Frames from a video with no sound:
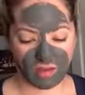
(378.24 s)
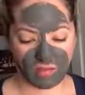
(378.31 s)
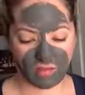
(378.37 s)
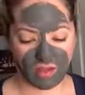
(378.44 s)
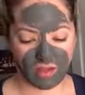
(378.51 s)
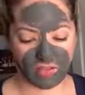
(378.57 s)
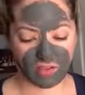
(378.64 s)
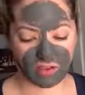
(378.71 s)

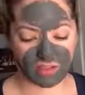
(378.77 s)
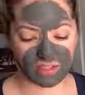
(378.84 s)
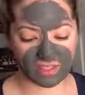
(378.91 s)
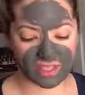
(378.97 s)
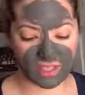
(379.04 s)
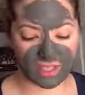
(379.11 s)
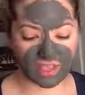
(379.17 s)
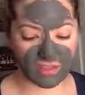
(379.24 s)
If your
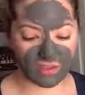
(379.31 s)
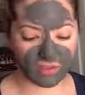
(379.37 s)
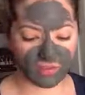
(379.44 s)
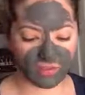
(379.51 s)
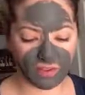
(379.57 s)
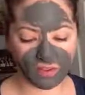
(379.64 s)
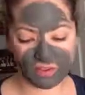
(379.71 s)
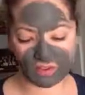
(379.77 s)
skin you
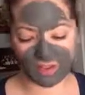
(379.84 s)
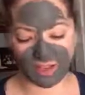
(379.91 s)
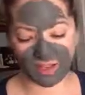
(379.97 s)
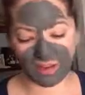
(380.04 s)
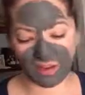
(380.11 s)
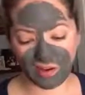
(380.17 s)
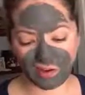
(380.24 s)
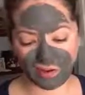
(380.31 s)
feel is like,
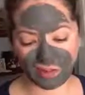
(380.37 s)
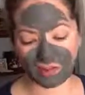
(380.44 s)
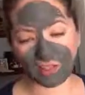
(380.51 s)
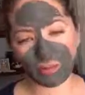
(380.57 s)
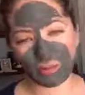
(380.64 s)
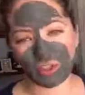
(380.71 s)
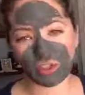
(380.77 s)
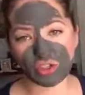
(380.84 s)
oh, it's a little
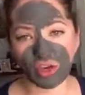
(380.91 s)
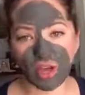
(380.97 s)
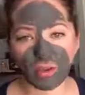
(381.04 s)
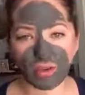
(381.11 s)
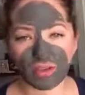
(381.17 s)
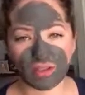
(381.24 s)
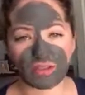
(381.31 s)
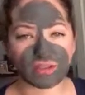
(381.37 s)
bit dry, but
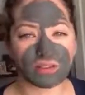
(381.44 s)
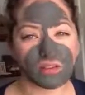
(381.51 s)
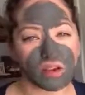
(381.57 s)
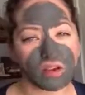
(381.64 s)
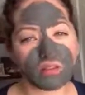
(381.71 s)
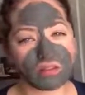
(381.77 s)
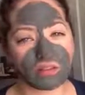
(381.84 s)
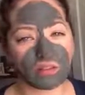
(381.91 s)
I still have
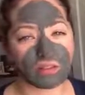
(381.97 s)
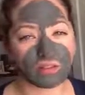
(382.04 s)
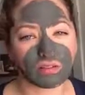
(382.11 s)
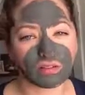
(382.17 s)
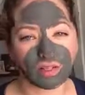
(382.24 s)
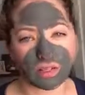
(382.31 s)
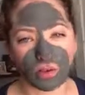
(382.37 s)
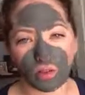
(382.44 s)
little
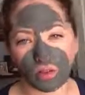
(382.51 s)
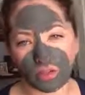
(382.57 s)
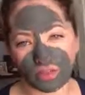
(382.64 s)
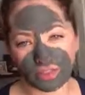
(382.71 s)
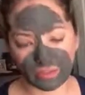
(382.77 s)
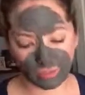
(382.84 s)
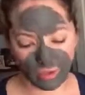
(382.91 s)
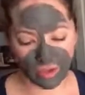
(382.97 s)
like oily
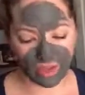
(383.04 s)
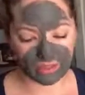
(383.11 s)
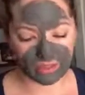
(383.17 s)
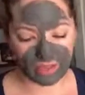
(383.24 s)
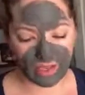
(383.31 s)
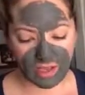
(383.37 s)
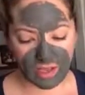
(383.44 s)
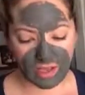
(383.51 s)
spots,
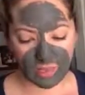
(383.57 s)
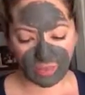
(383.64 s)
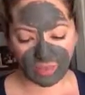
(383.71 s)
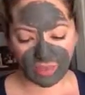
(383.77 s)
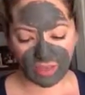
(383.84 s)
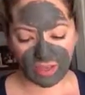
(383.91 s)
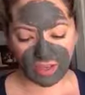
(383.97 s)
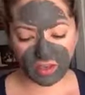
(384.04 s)

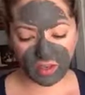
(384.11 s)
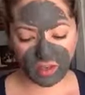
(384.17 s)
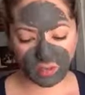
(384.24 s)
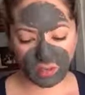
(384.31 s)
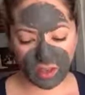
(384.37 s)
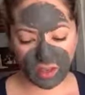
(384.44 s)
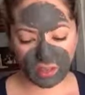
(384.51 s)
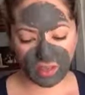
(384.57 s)
you know,
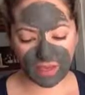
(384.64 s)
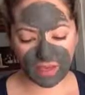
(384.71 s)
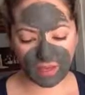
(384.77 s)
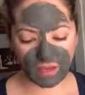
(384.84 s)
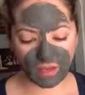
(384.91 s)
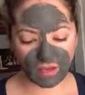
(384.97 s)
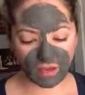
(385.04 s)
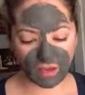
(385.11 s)
maybe
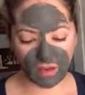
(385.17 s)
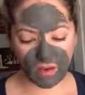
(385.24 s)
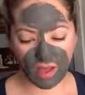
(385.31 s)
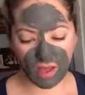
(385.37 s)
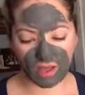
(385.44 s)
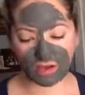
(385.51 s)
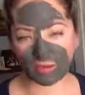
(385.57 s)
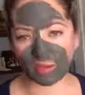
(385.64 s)
go ahead
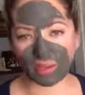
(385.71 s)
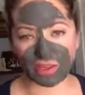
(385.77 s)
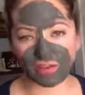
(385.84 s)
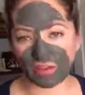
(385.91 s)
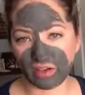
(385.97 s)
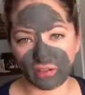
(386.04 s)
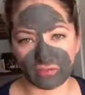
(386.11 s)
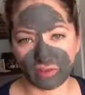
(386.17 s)
and only leave it
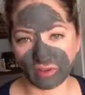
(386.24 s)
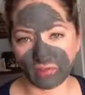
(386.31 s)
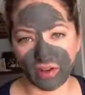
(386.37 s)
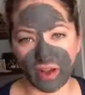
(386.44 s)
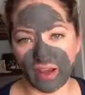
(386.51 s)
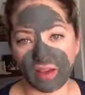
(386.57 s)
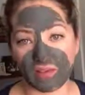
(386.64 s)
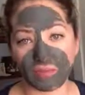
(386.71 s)
on for
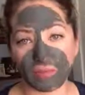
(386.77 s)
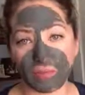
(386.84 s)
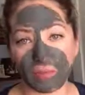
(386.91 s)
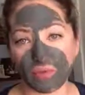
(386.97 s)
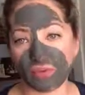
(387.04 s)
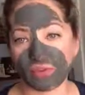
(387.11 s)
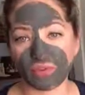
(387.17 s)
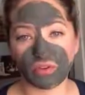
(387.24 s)
5, maybe
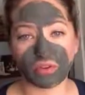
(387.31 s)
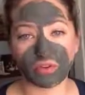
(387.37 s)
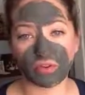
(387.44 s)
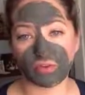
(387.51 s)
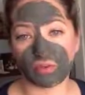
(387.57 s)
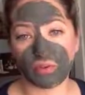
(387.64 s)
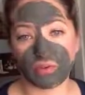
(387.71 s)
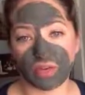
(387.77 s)
for
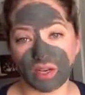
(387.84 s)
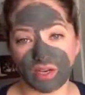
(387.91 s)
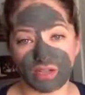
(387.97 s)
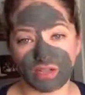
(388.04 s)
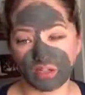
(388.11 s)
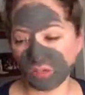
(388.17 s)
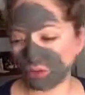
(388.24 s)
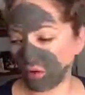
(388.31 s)
3 minutes.
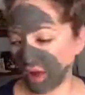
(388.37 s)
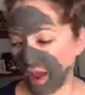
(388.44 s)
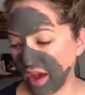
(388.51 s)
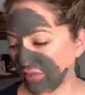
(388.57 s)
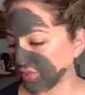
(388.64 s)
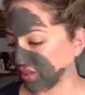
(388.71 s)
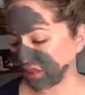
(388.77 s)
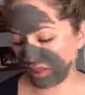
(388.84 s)
You don't have
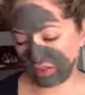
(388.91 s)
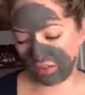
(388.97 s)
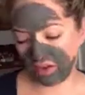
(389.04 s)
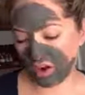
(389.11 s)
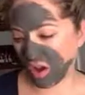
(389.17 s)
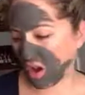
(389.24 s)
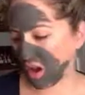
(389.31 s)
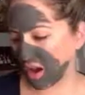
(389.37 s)
to leave it
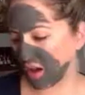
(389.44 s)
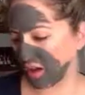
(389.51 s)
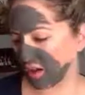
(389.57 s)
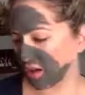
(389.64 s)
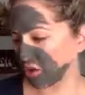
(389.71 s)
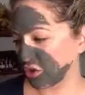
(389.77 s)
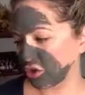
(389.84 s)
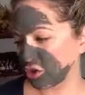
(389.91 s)
on
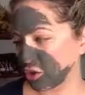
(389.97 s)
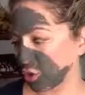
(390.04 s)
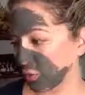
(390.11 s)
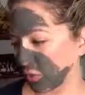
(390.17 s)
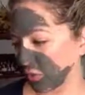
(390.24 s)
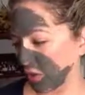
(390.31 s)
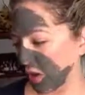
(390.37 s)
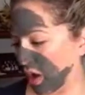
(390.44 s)

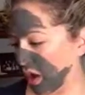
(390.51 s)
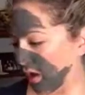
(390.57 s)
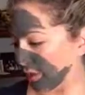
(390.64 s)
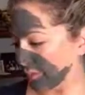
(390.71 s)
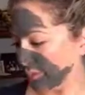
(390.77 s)
super long.